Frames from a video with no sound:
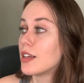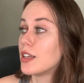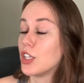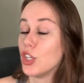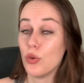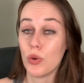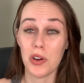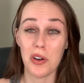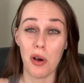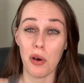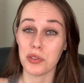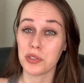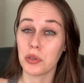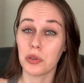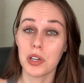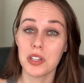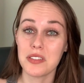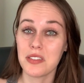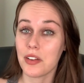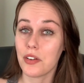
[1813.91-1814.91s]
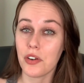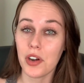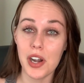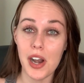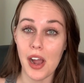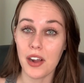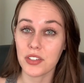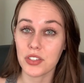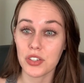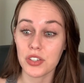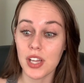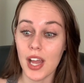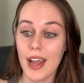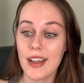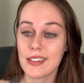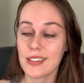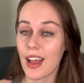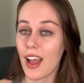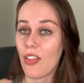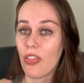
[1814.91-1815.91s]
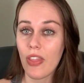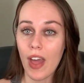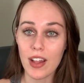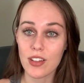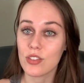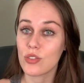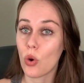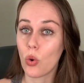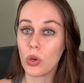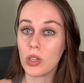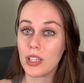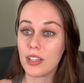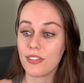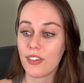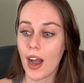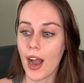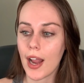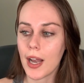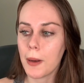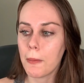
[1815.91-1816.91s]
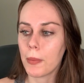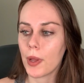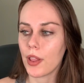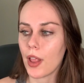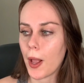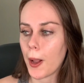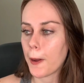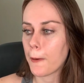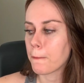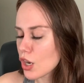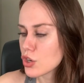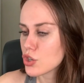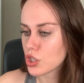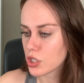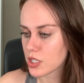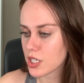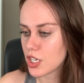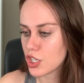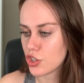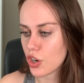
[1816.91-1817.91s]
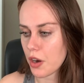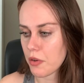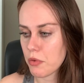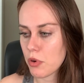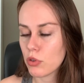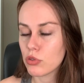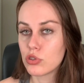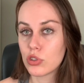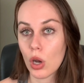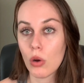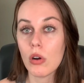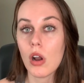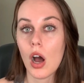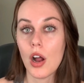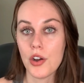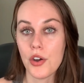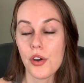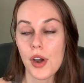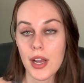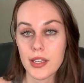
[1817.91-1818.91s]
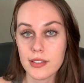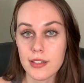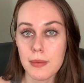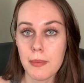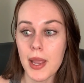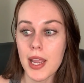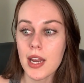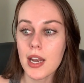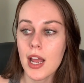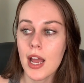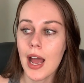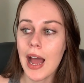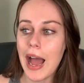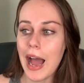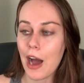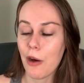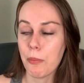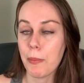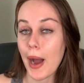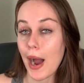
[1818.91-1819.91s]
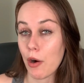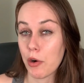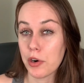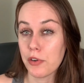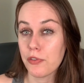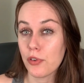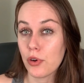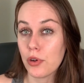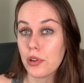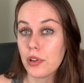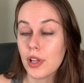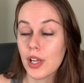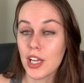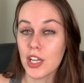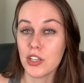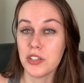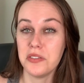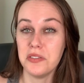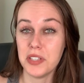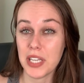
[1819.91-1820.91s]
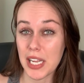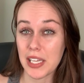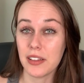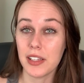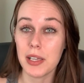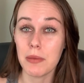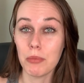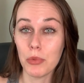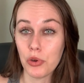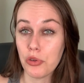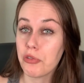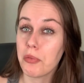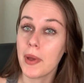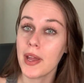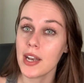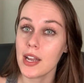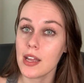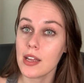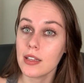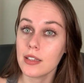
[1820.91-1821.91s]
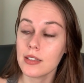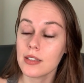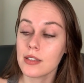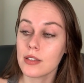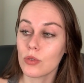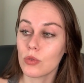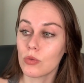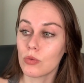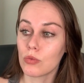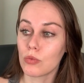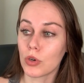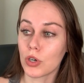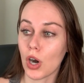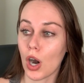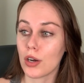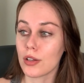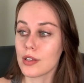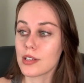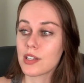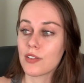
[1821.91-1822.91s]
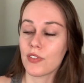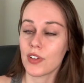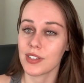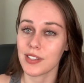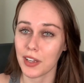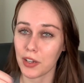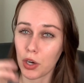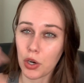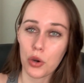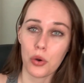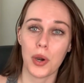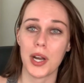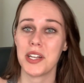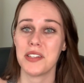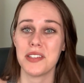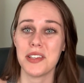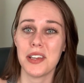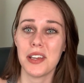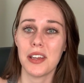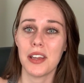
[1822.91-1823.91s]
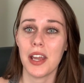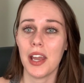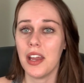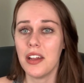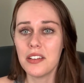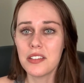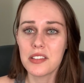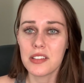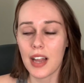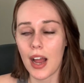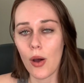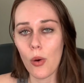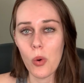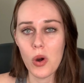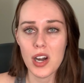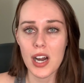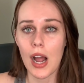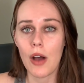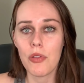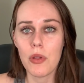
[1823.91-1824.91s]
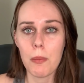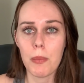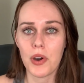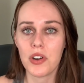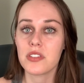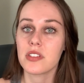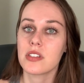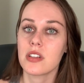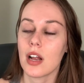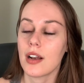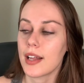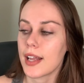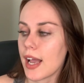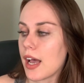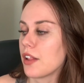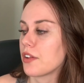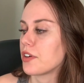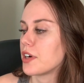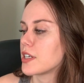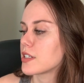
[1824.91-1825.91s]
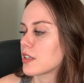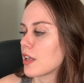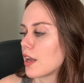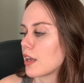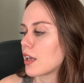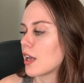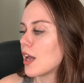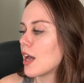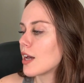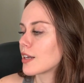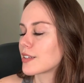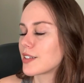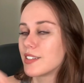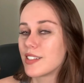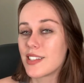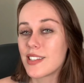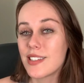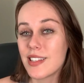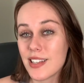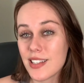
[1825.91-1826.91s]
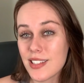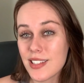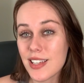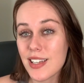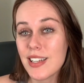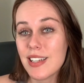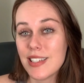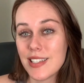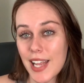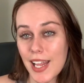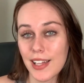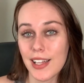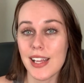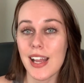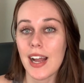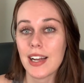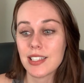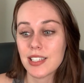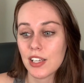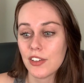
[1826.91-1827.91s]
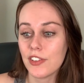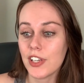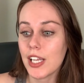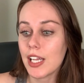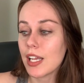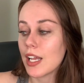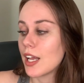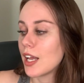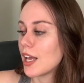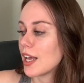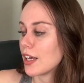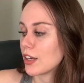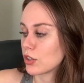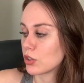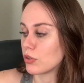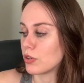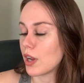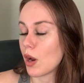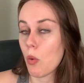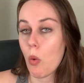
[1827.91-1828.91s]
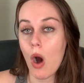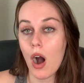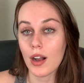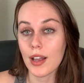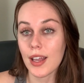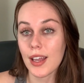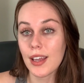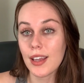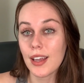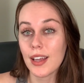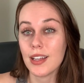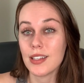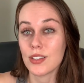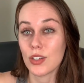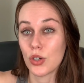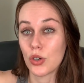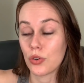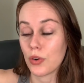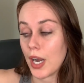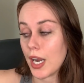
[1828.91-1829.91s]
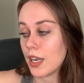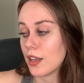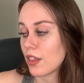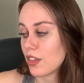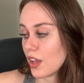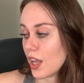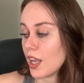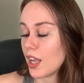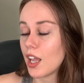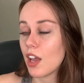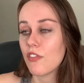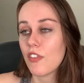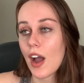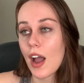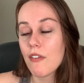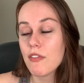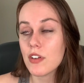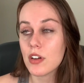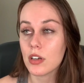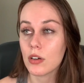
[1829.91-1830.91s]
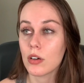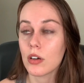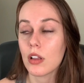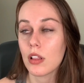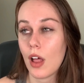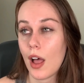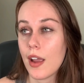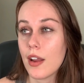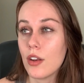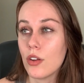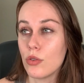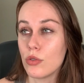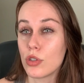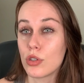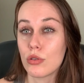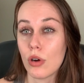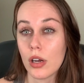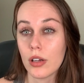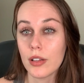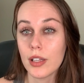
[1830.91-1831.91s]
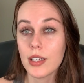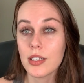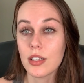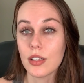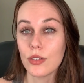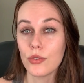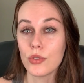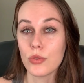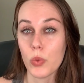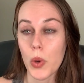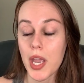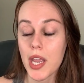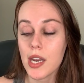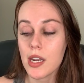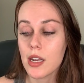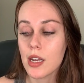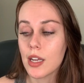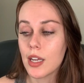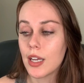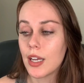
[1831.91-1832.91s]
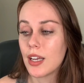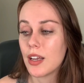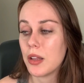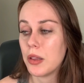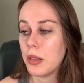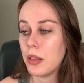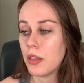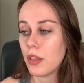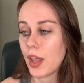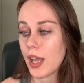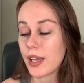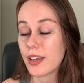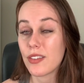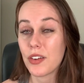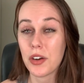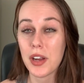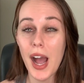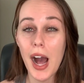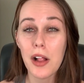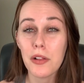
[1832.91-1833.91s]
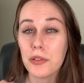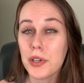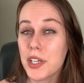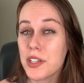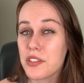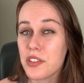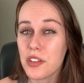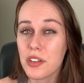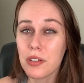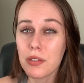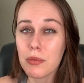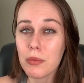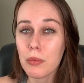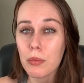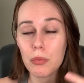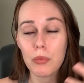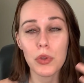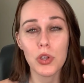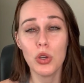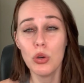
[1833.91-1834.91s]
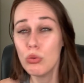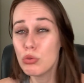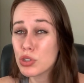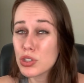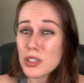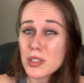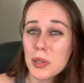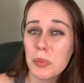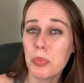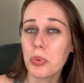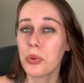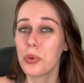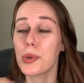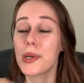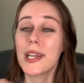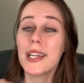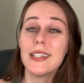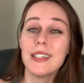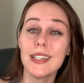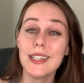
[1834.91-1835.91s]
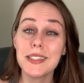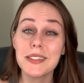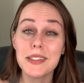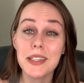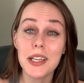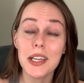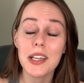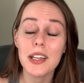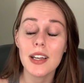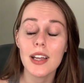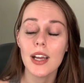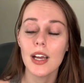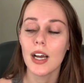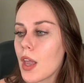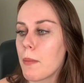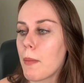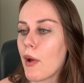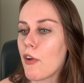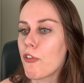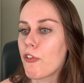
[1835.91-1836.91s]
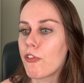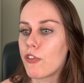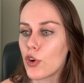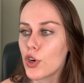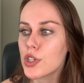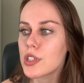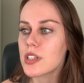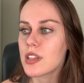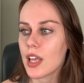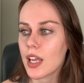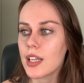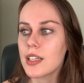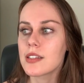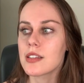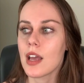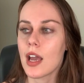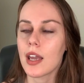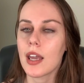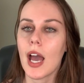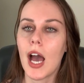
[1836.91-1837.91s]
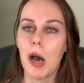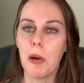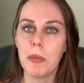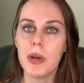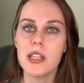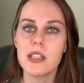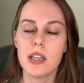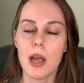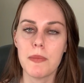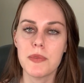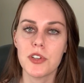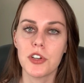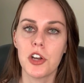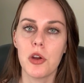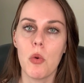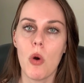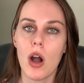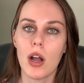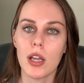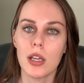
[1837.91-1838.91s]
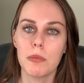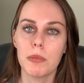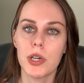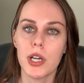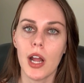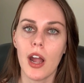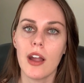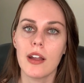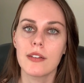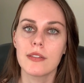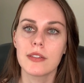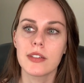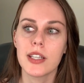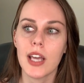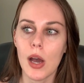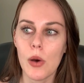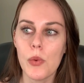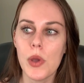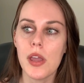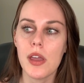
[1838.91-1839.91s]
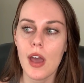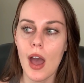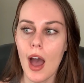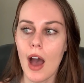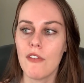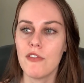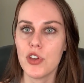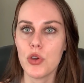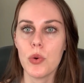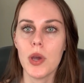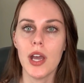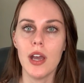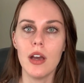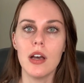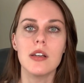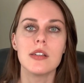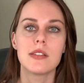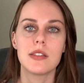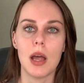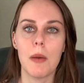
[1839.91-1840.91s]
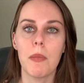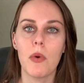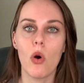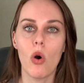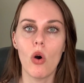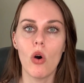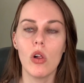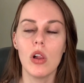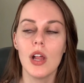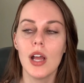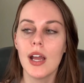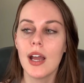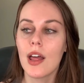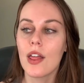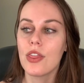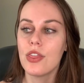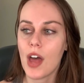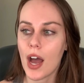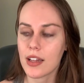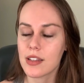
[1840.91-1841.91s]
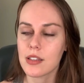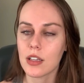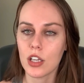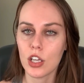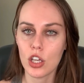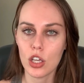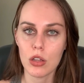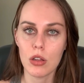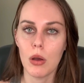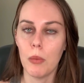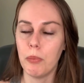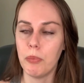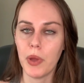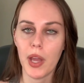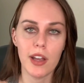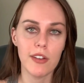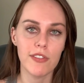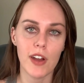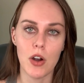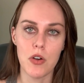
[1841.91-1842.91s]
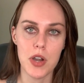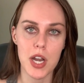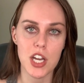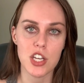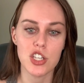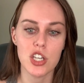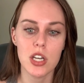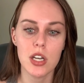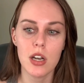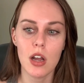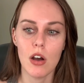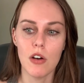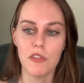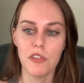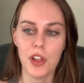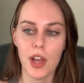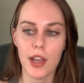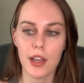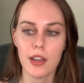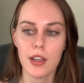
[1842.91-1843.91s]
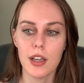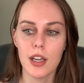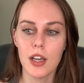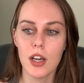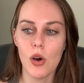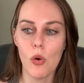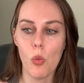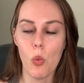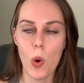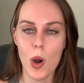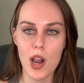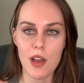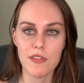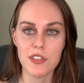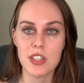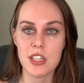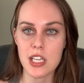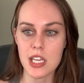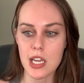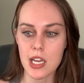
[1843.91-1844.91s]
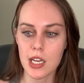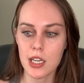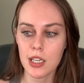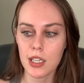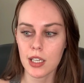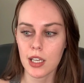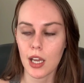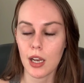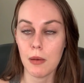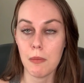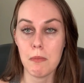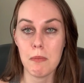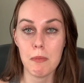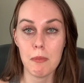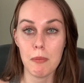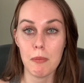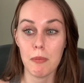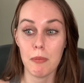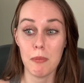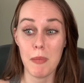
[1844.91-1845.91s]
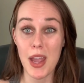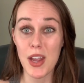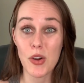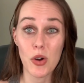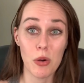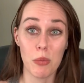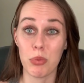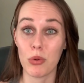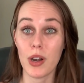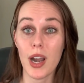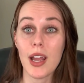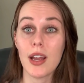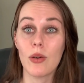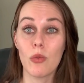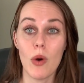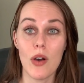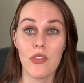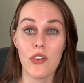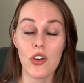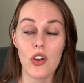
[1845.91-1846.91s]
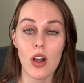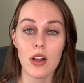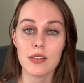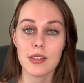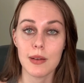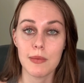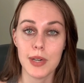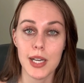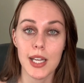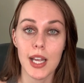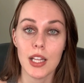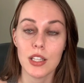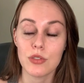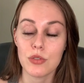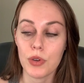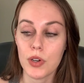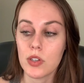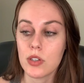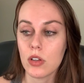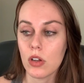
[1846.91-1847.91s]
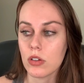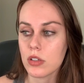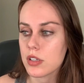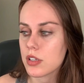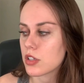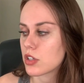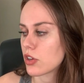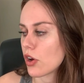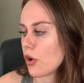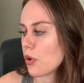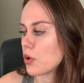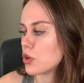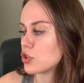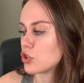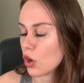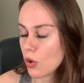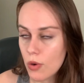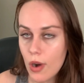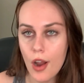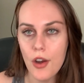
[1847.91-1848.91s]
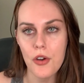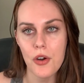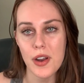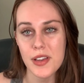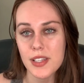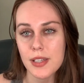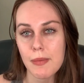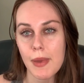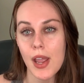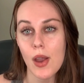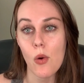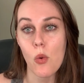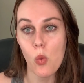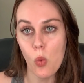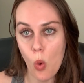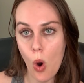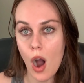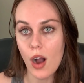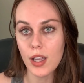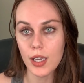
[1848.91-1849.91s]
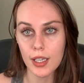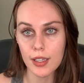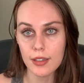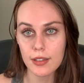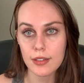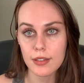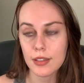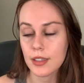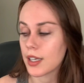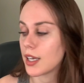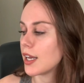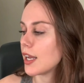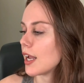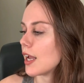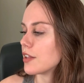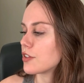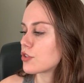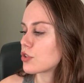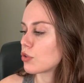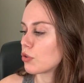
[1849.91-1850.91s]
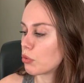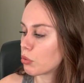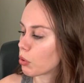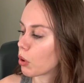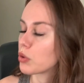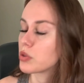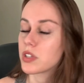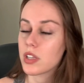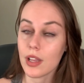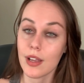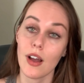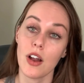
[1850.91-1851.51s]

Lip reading: You could also consider it exercise, and that's totally fine, but like just in general, don't underestimate how powerful daily movement is, regardless if it's like a crazy HIIT style workout that burns a ton of calories. Like consistent daily activity, including walking, is a great thing. If I have a client who's struggling to lose weight and like their calories are usually pretty decent, my first thing is like, how many steps are you walking per day? Can we have you hit a step goal? That's a big foundation of like what I've seen can make or break whether or not somebody gets results. So don't underestimate walking. It's grossly